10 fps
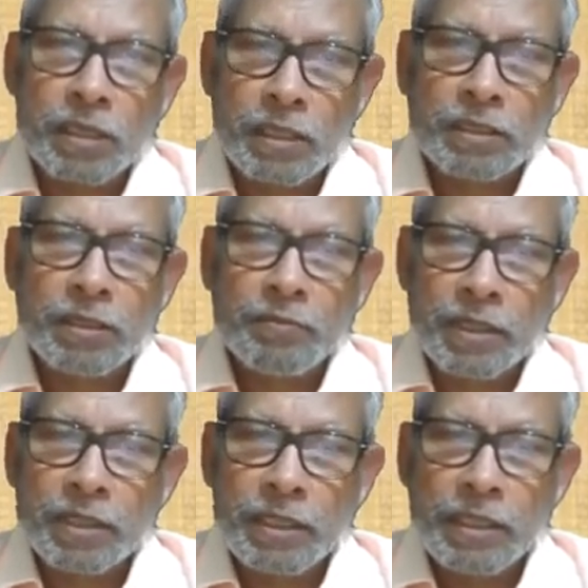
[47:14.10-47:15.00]
Collective
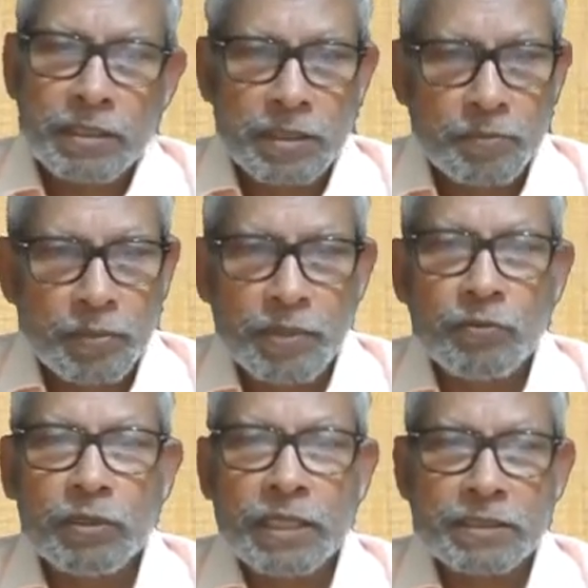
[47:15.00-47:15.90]
bargaining is
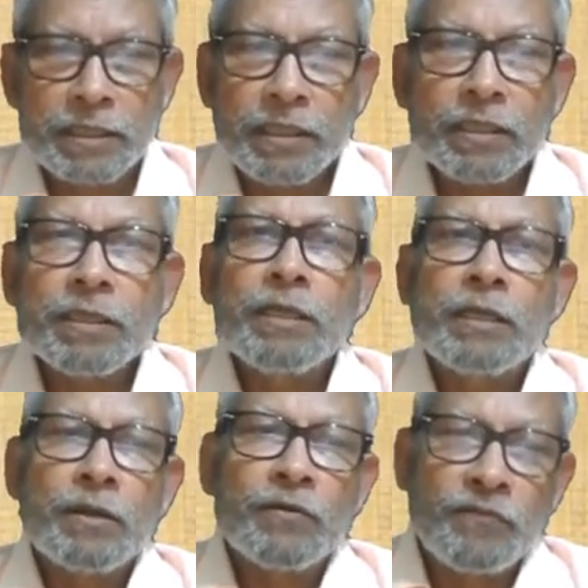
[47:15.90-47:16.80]
viewed as a
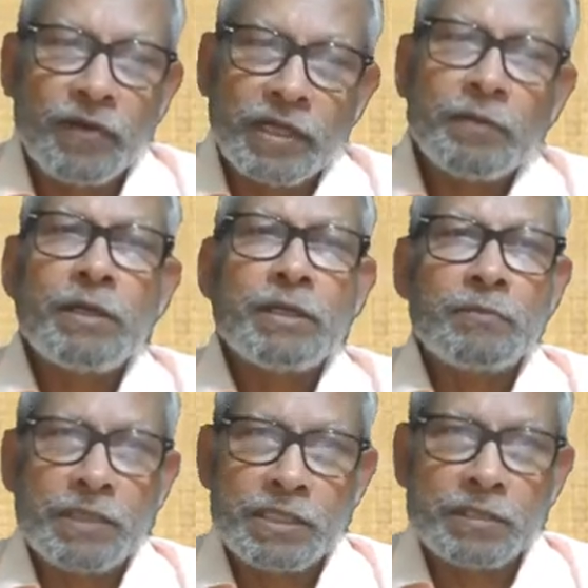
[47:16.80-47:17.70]
fundamental
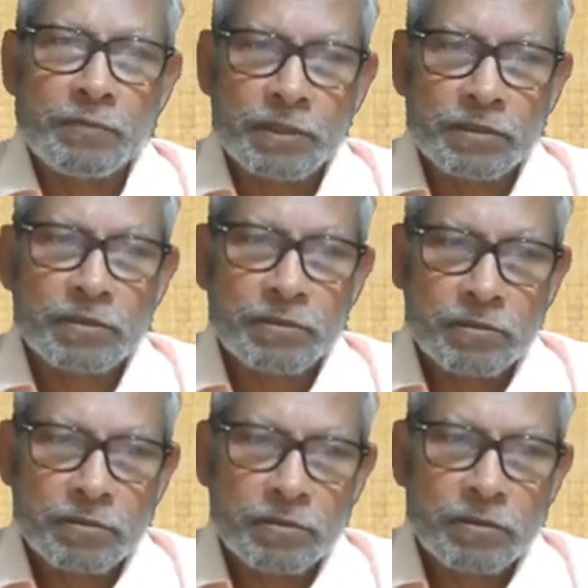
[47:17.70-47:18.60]
principles
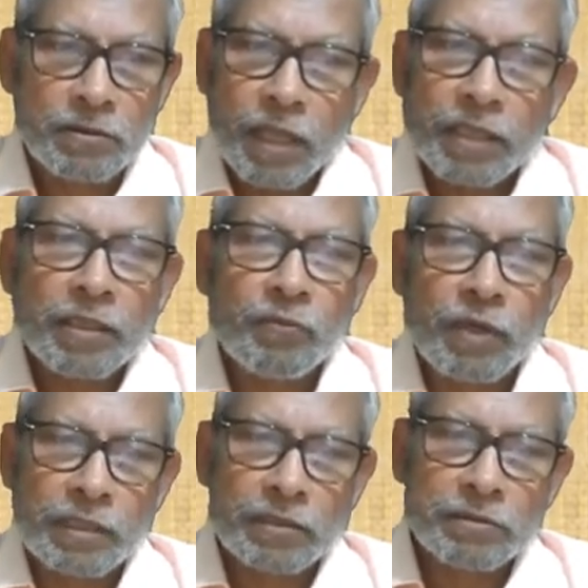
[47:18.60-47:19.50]
at the
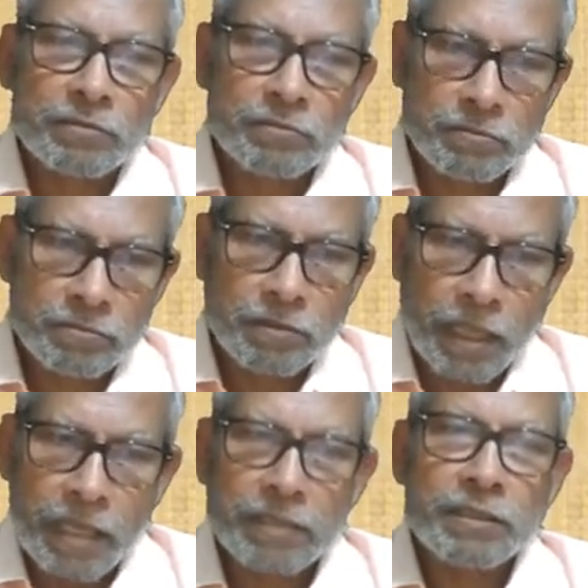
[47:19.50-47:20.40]
work
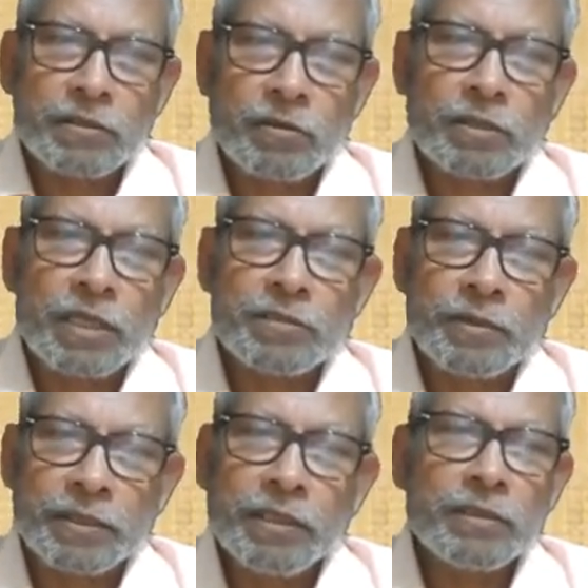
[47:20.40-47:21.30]
as recognized
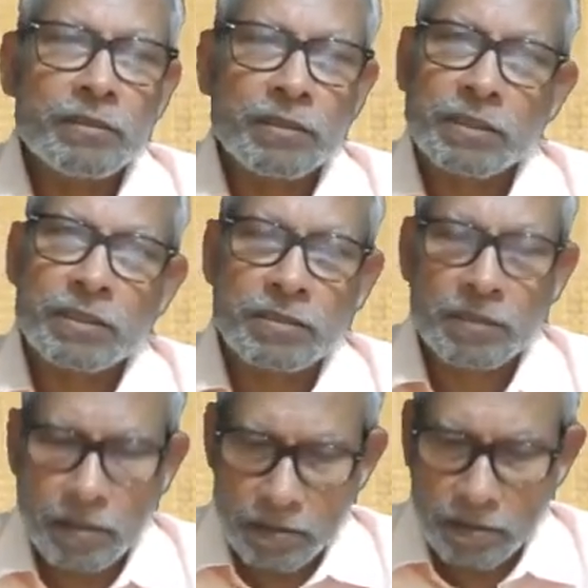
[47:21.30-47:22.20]
by the international.